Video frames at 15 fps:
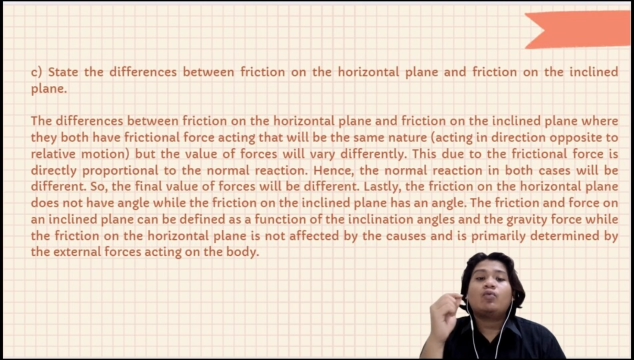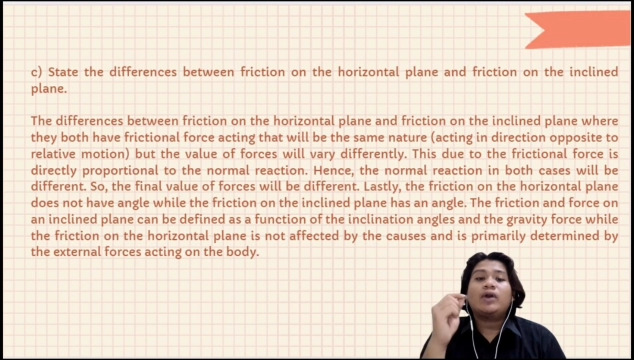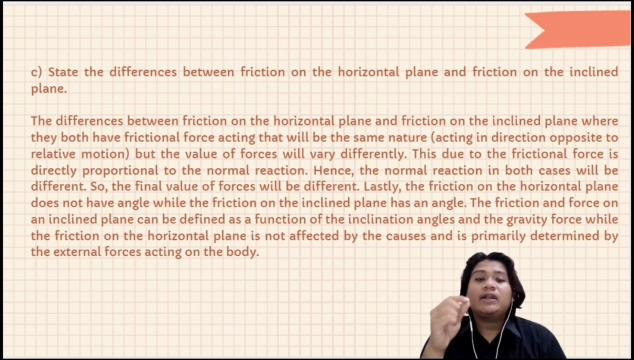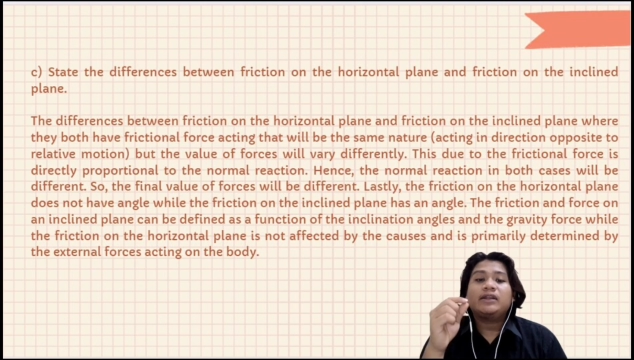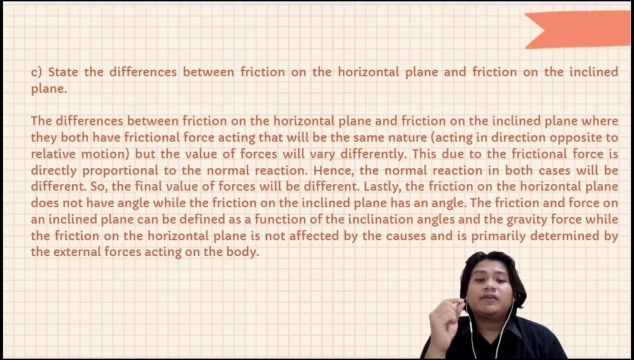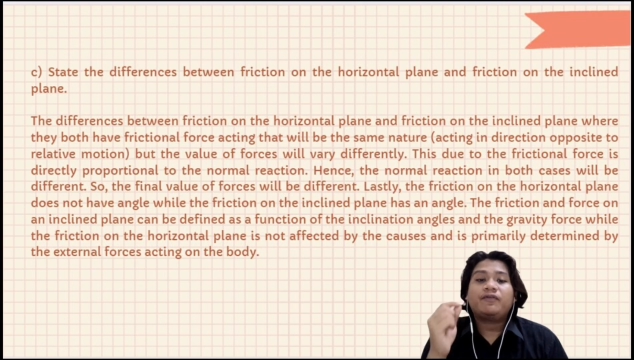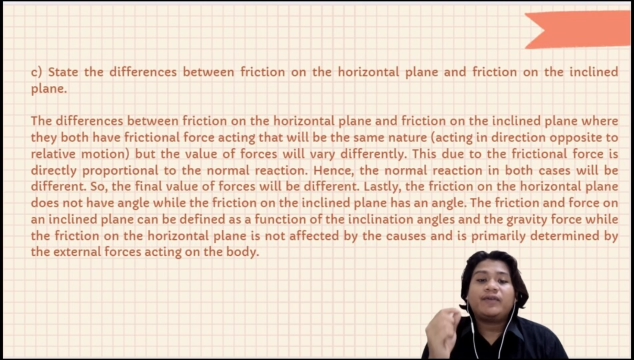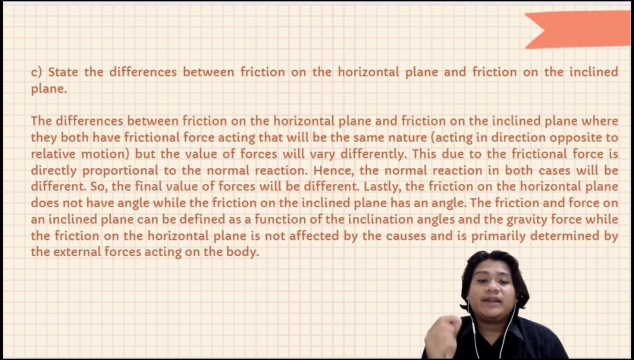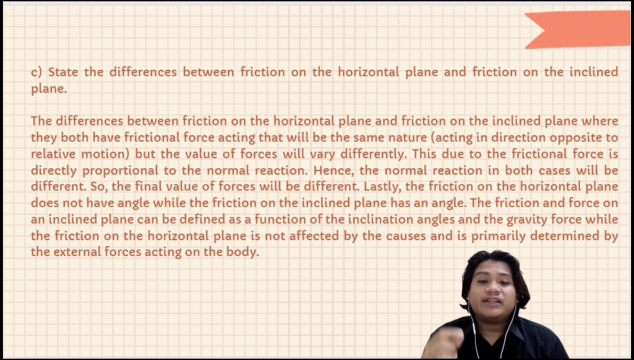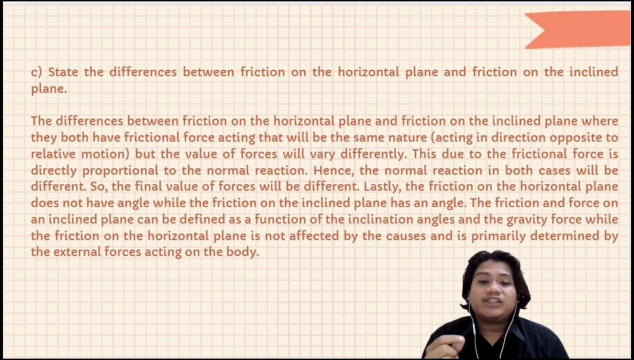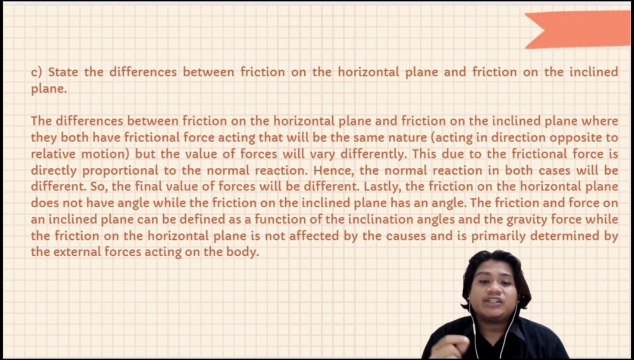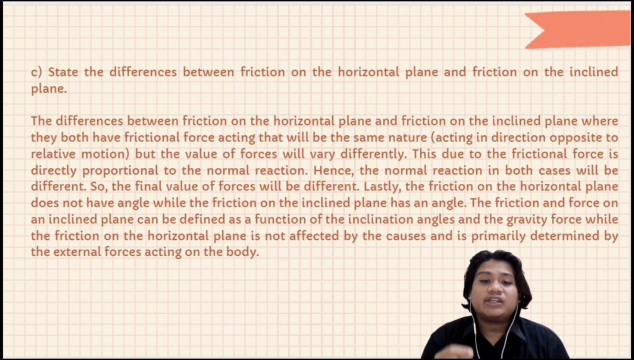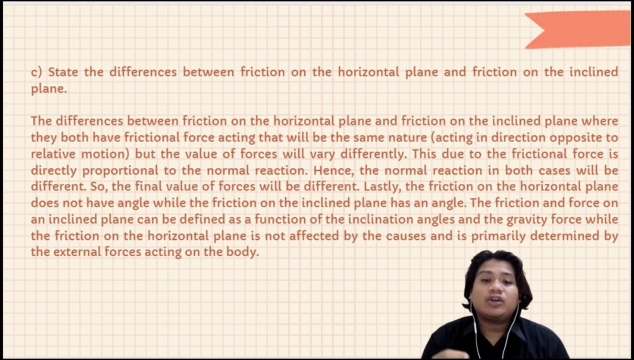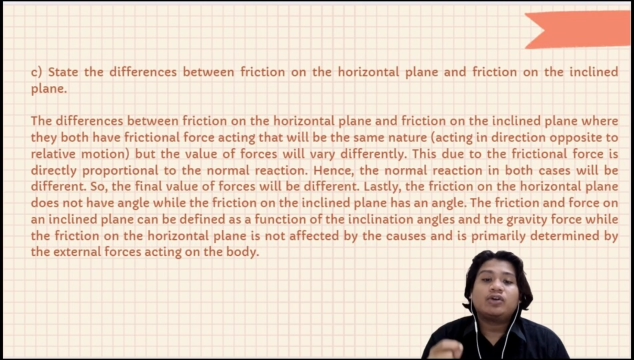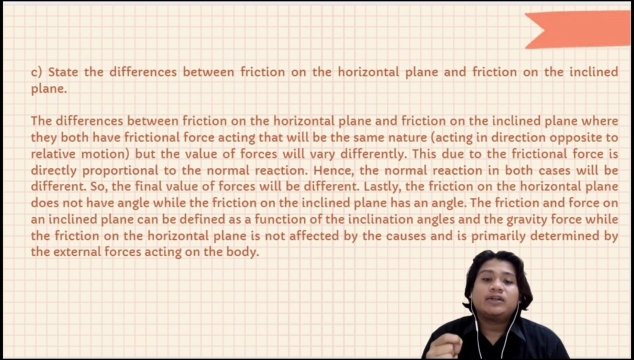while the
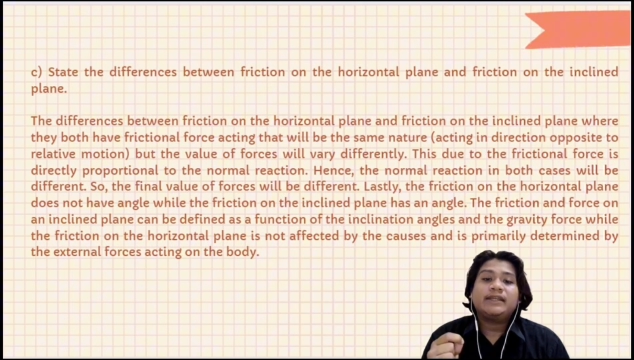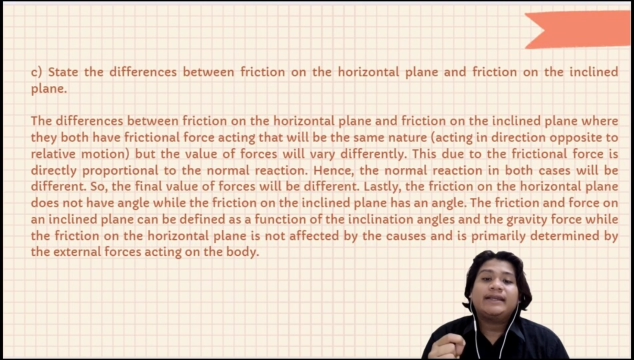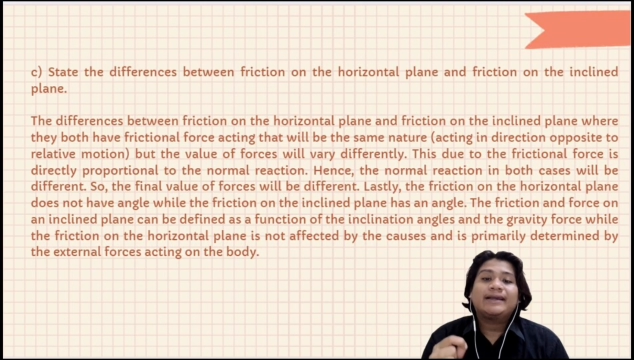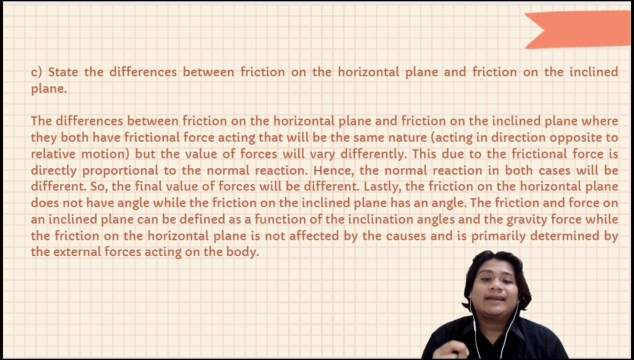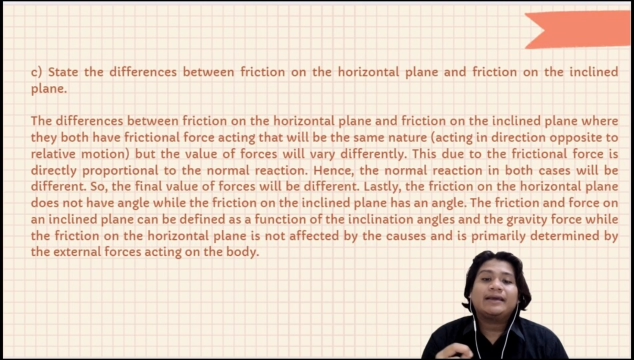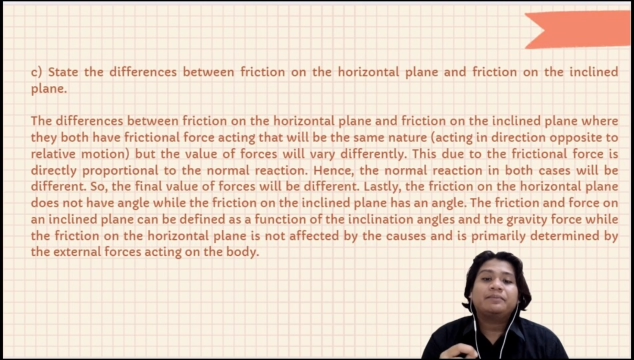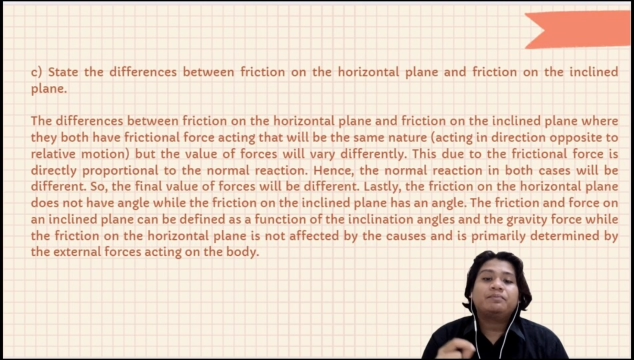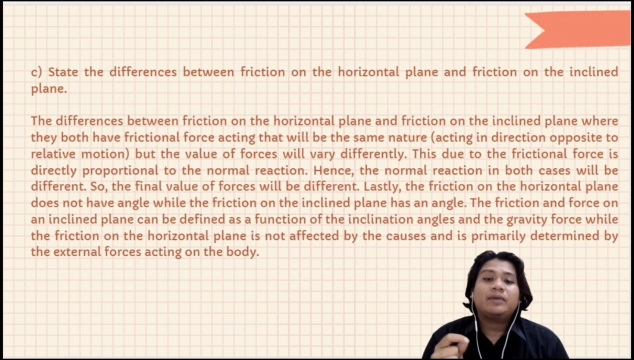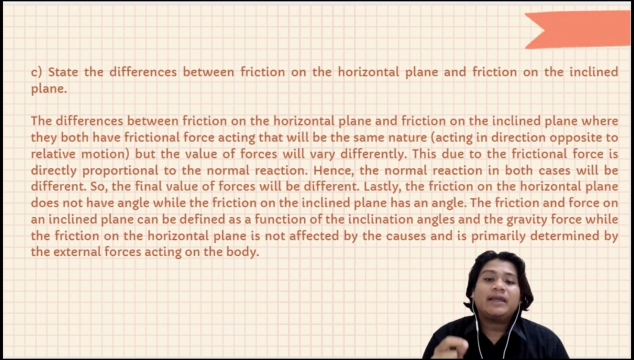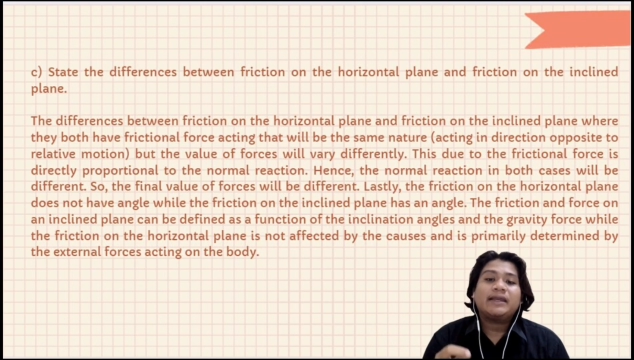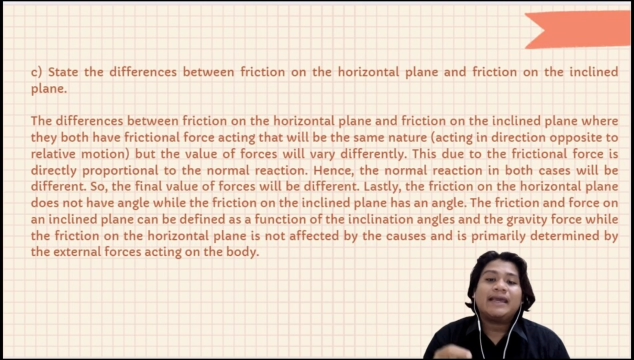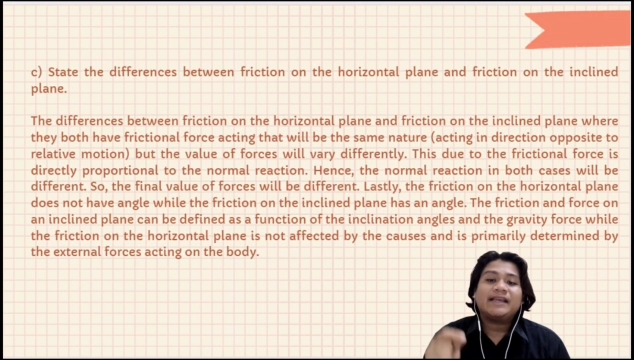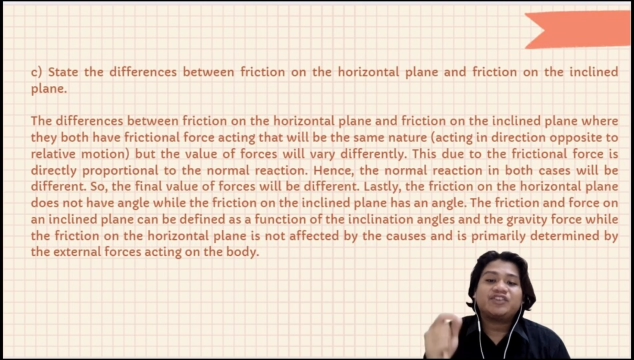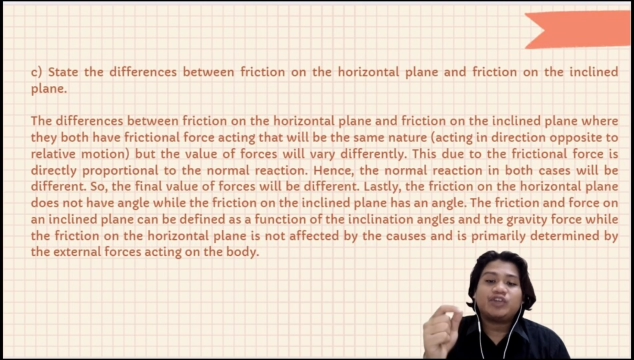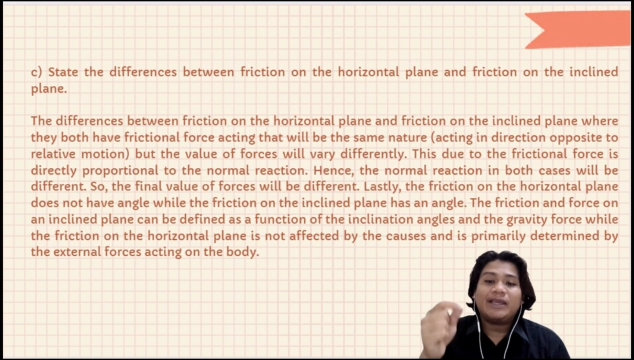friction on the inclined
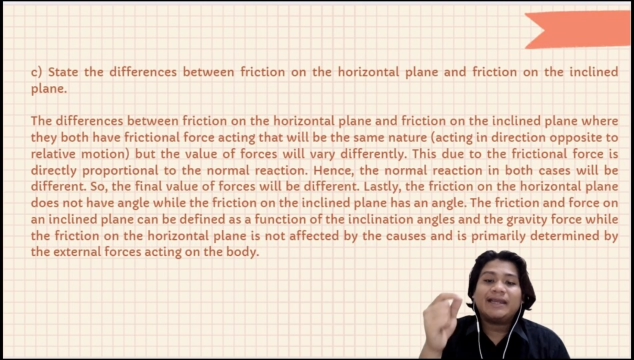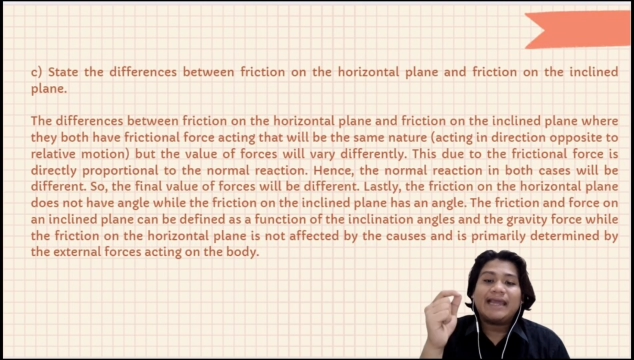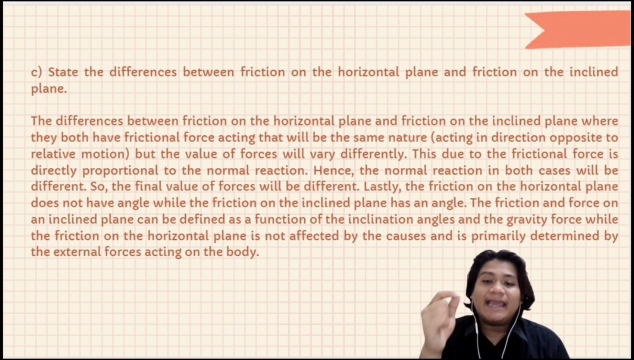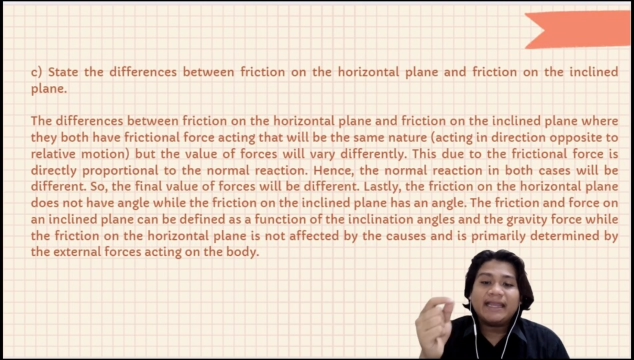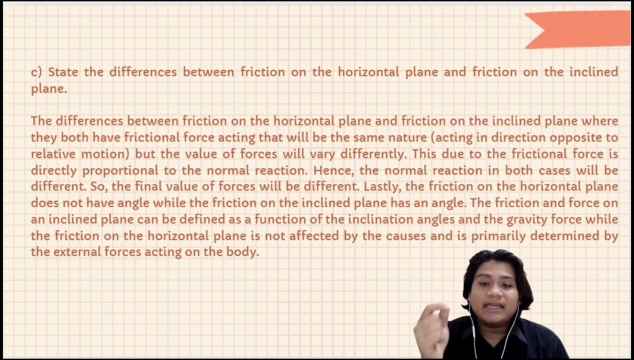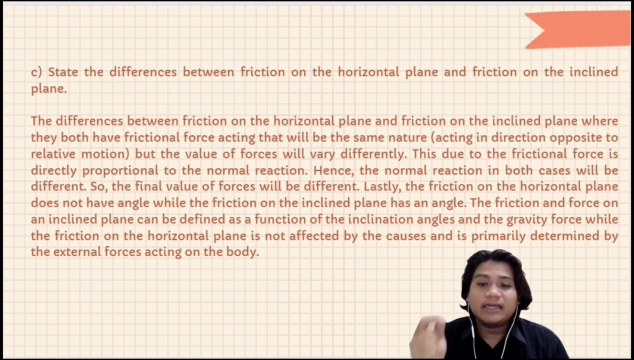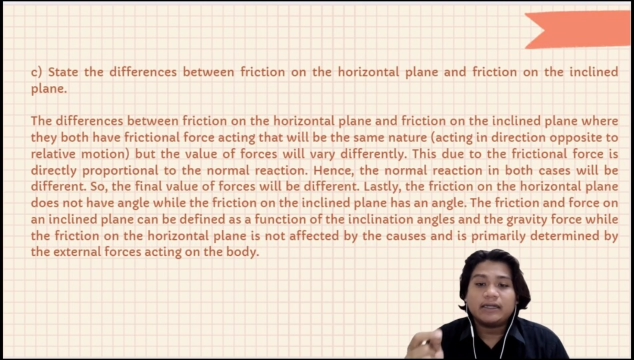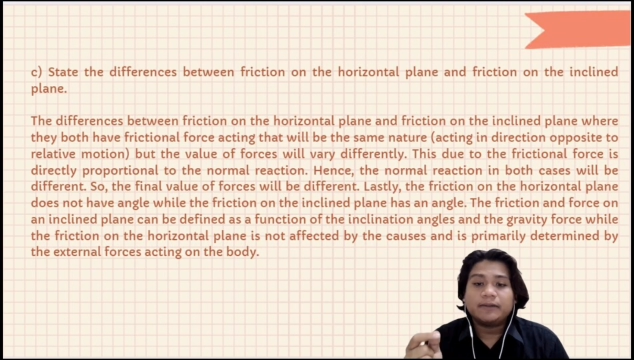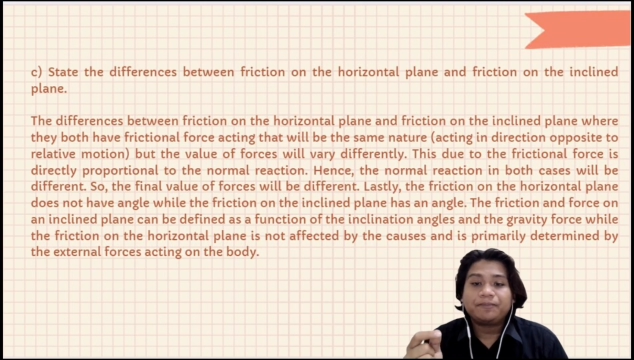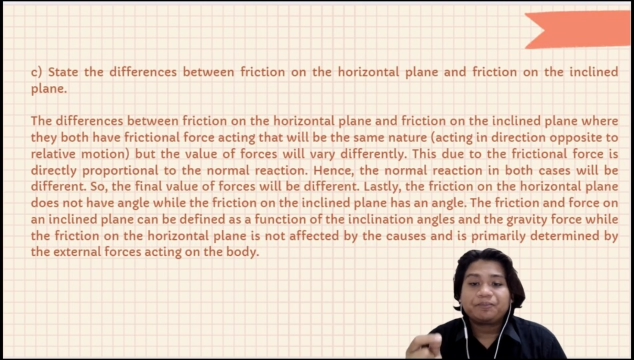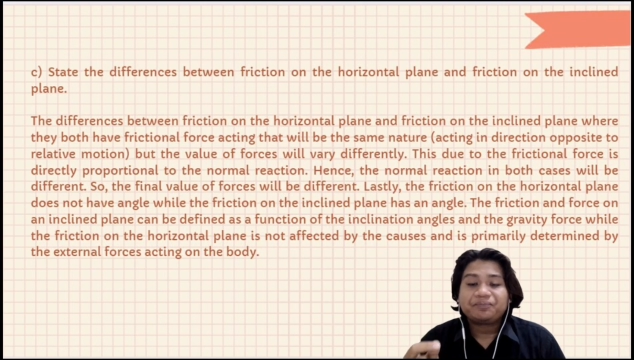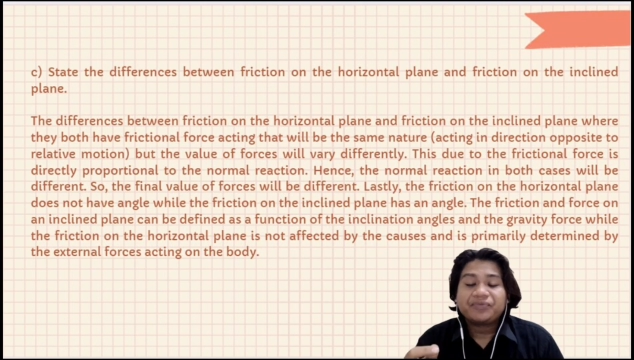plane has an angle.